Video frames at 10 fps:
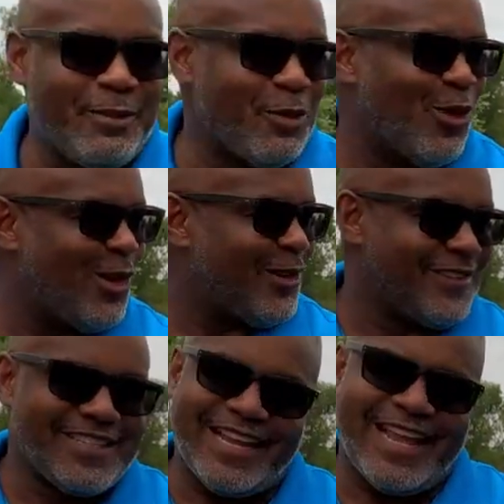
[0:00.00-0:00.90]
be wondering,
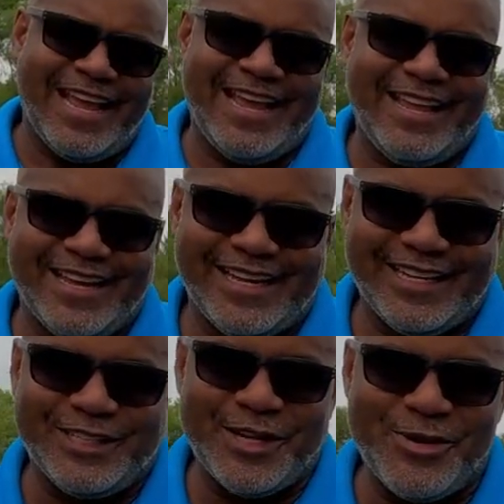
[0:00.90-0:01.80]
it's like, hey,
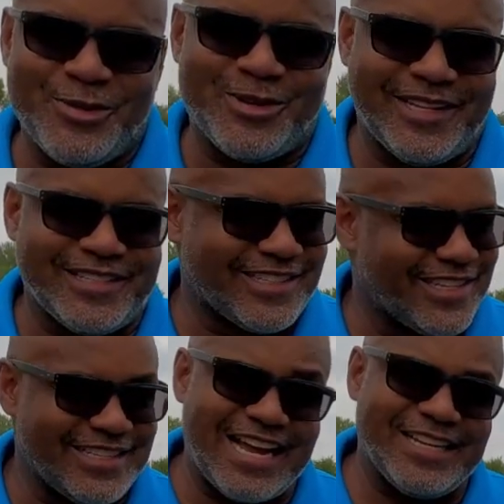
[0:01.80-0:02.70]
Duke, this is
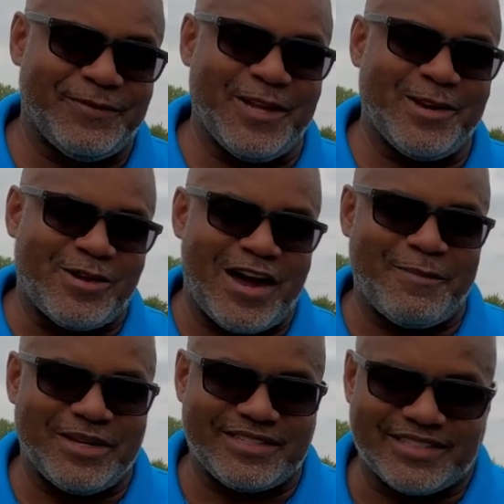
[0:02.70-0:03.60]
a nice vehicle. How
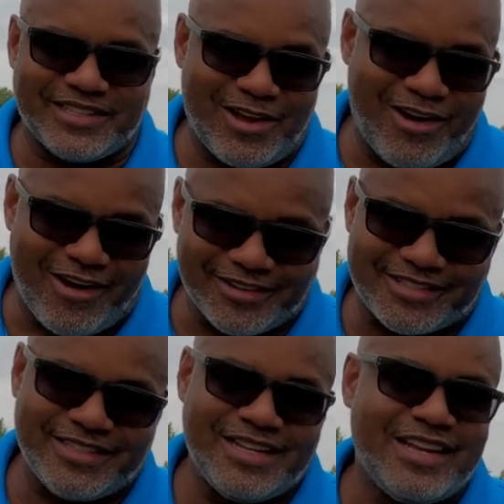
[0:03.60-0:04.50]
much does it
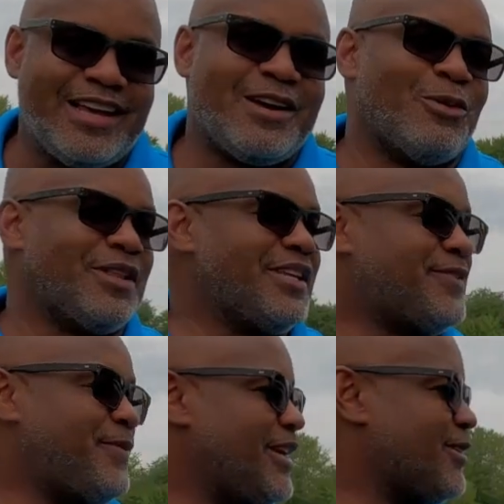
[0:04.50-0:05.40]
cost? Well,
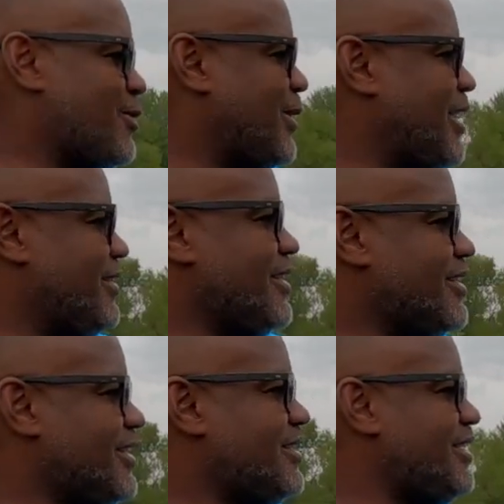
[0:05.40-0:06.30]
this vehicle here,
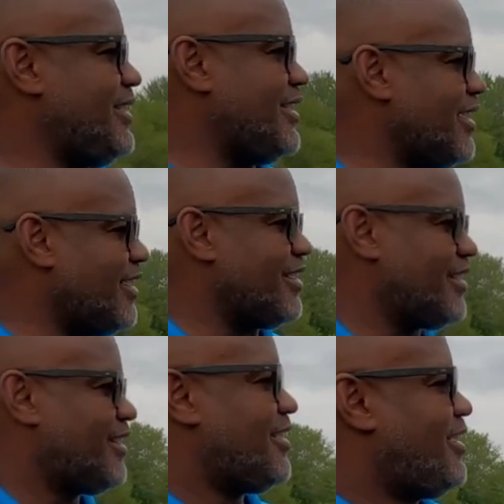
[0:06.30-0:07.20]
this is the
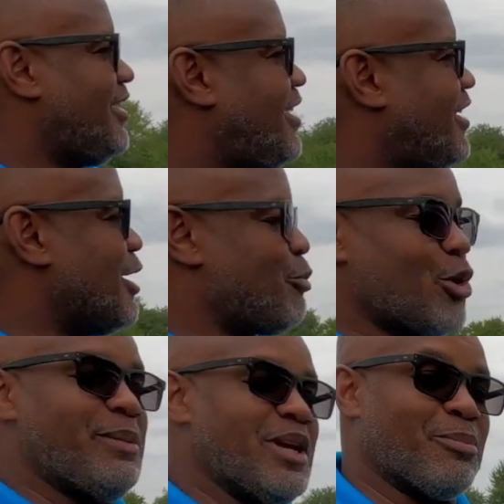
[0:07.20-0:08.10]

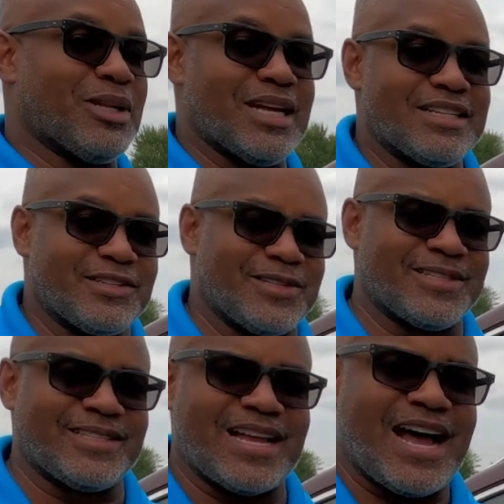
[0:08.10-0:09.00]
Premium Plus, so
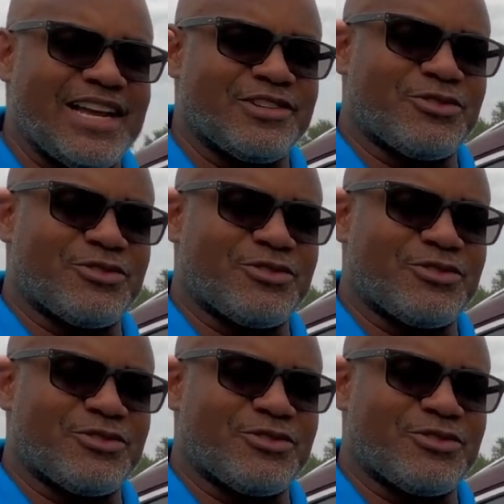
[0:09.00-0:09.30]
this is the highest